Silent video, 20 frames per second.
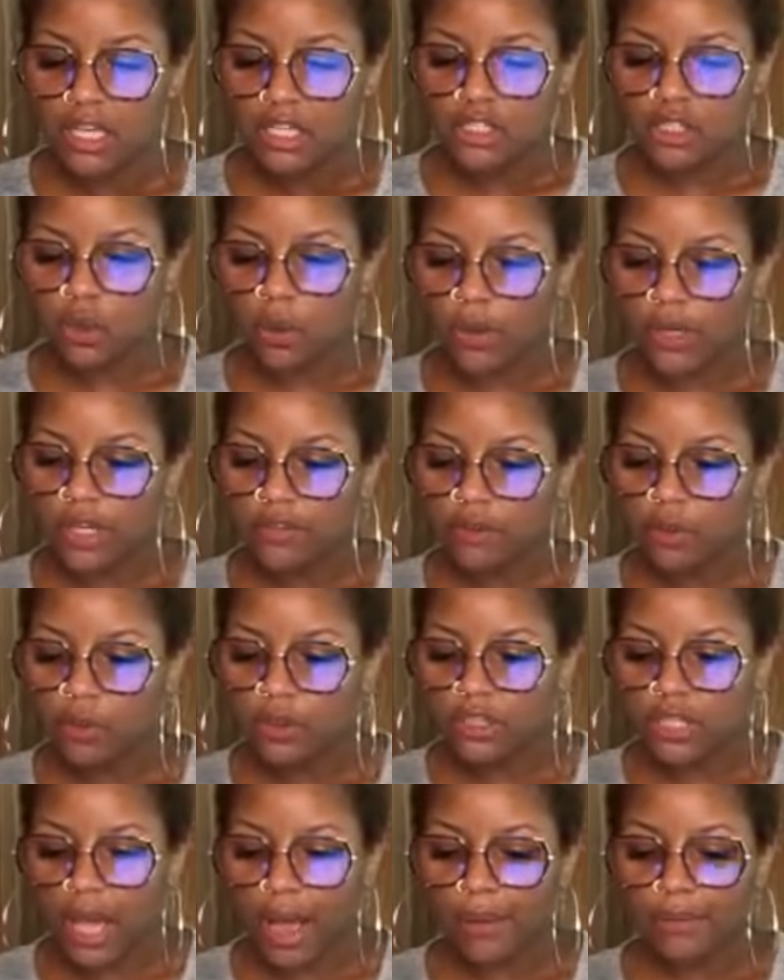So even
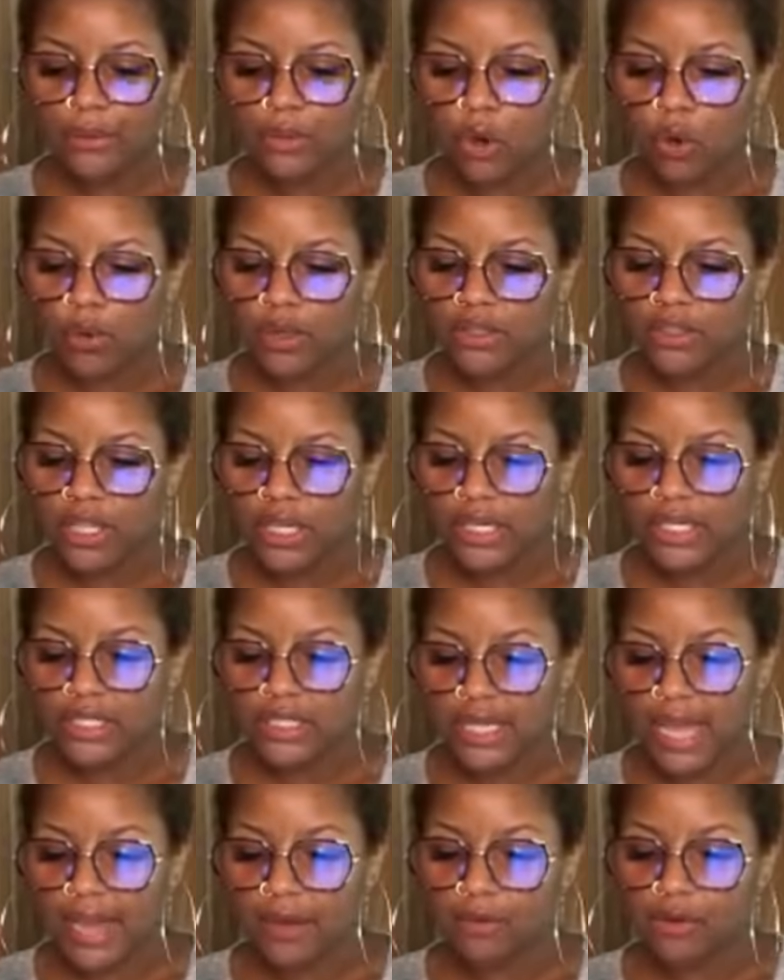without knowing their
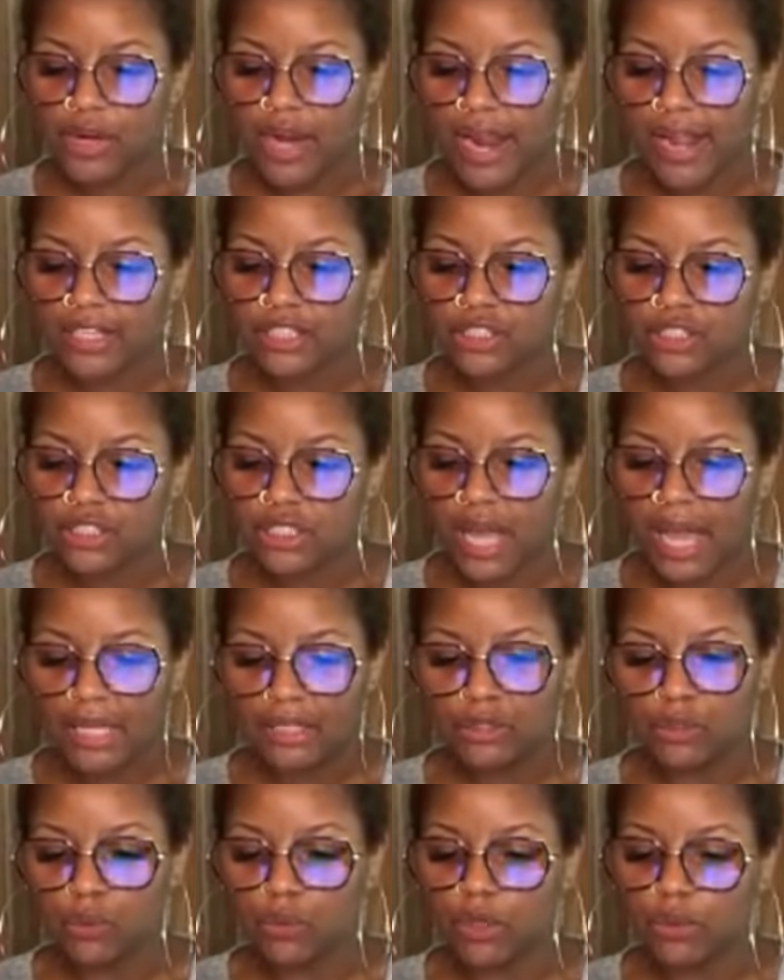exact reaction, I
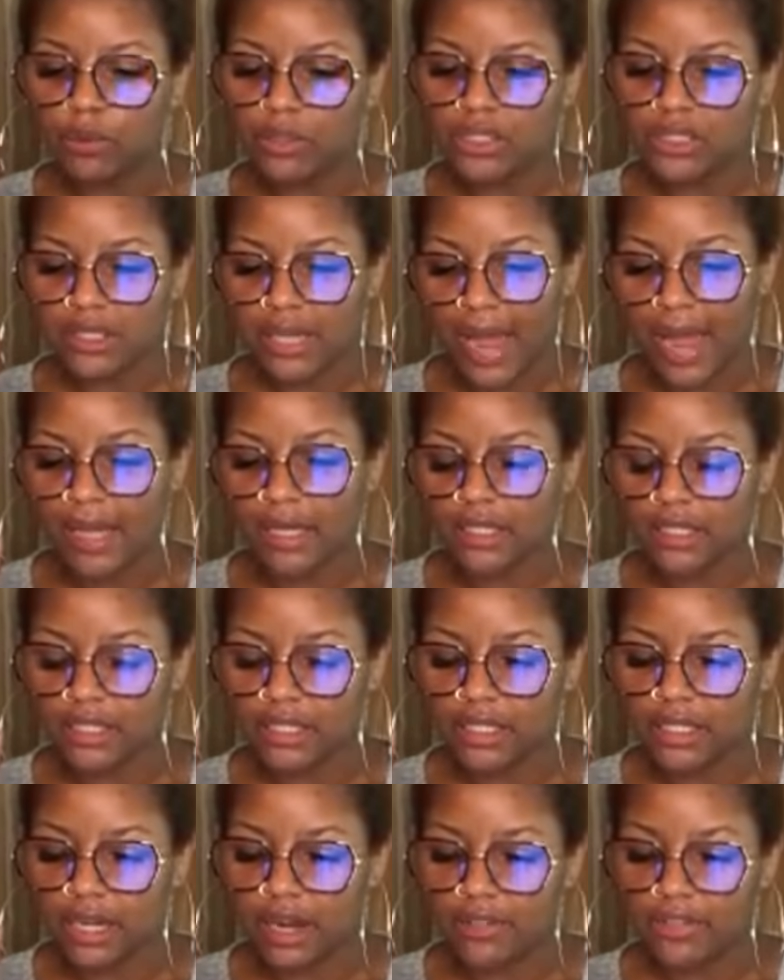knew it was not
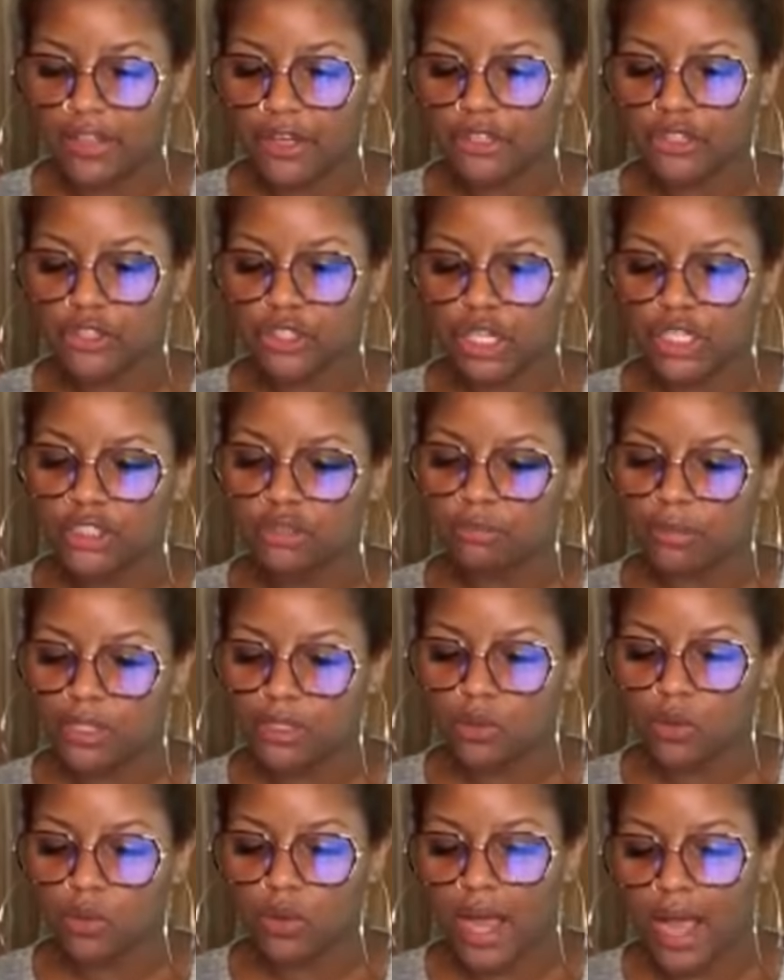good, and their
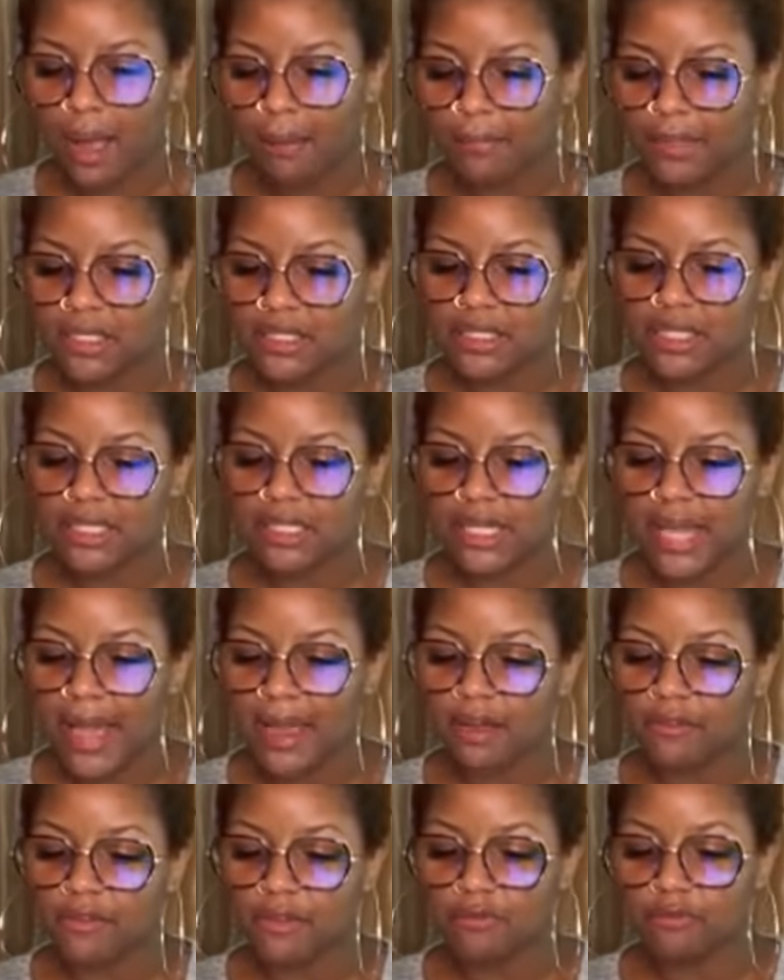judgmental comments and lack
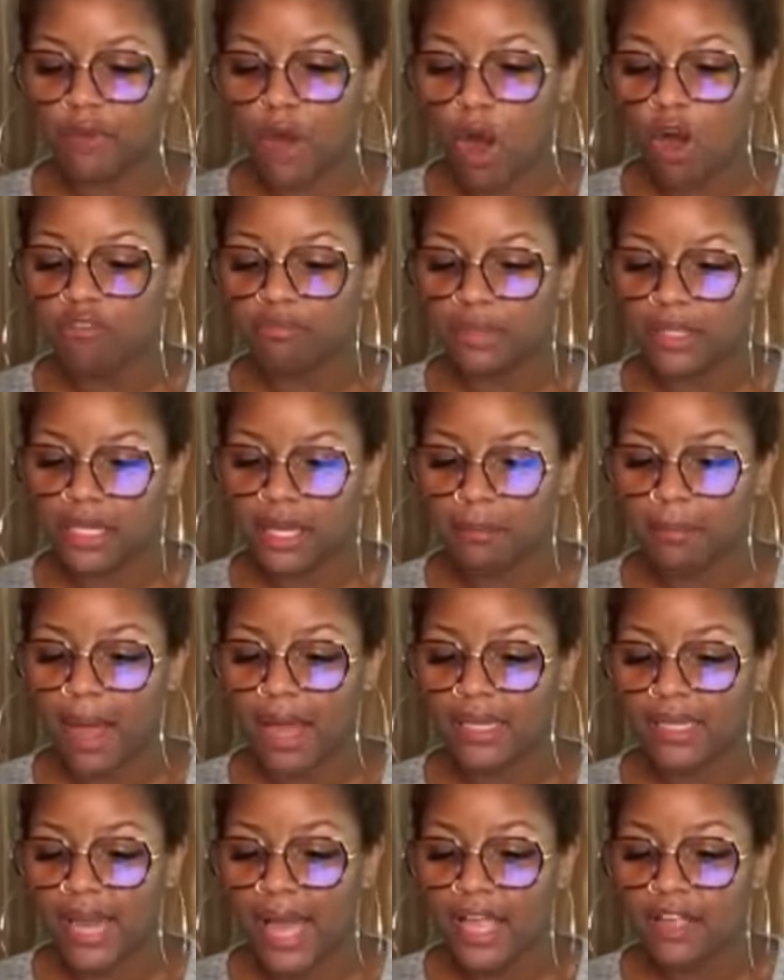of involvement in my
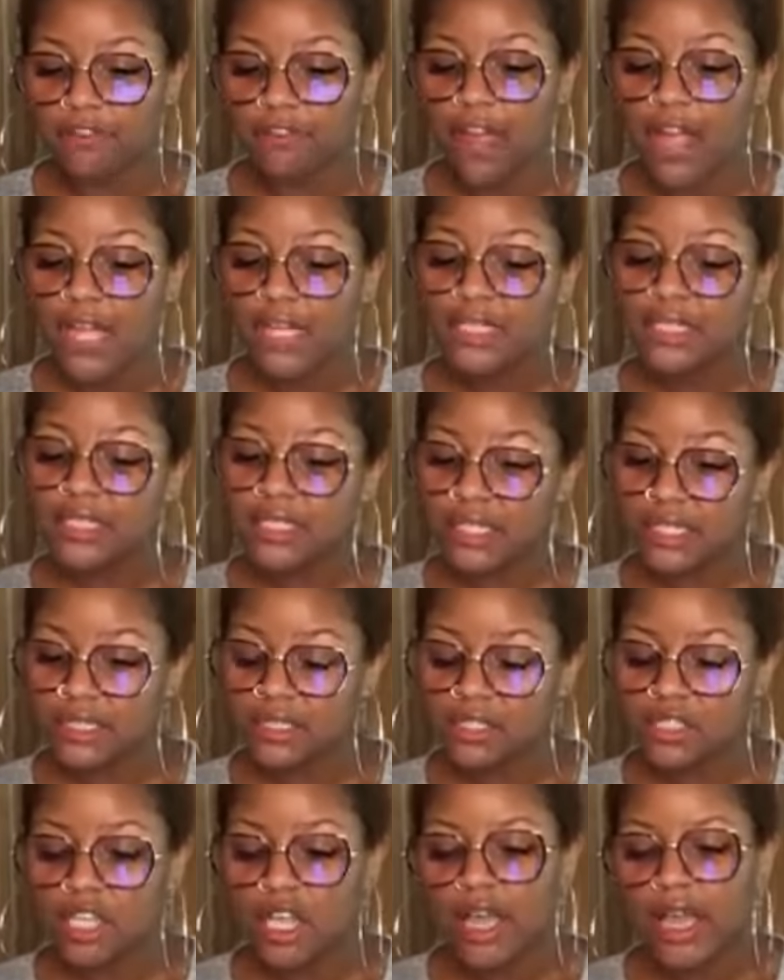life
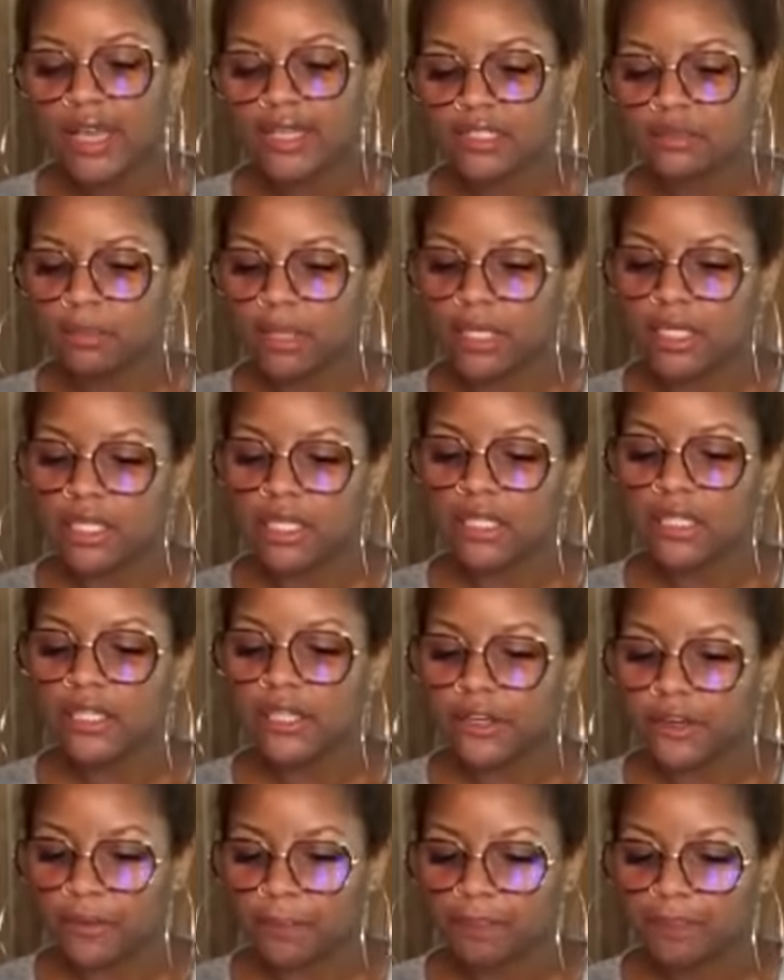since has made it
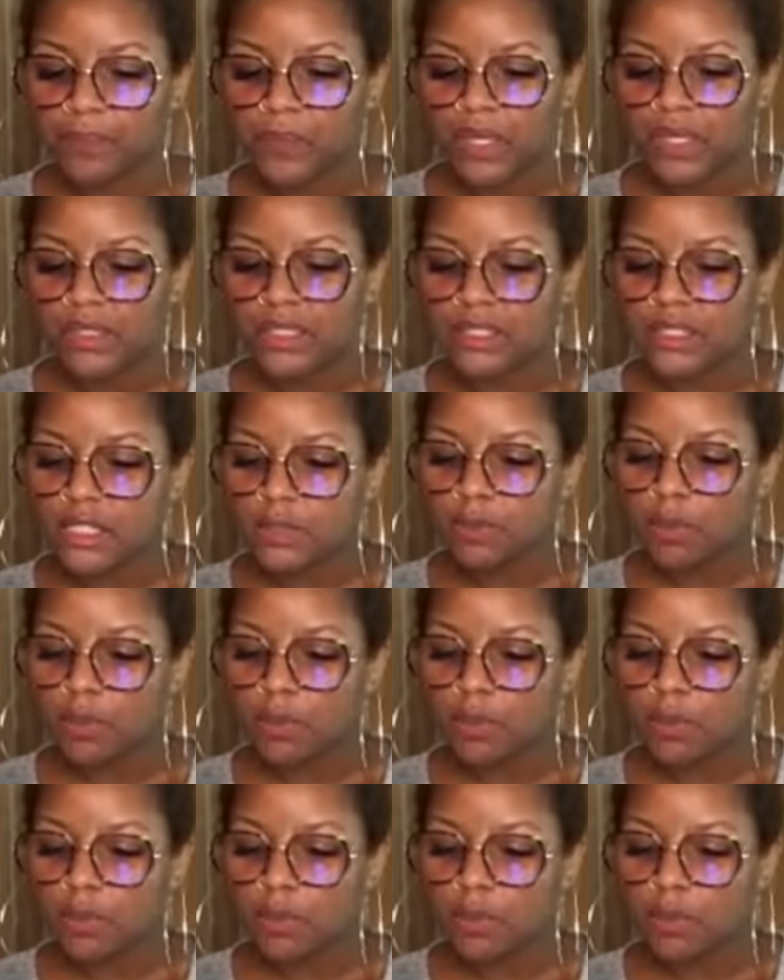clear. This is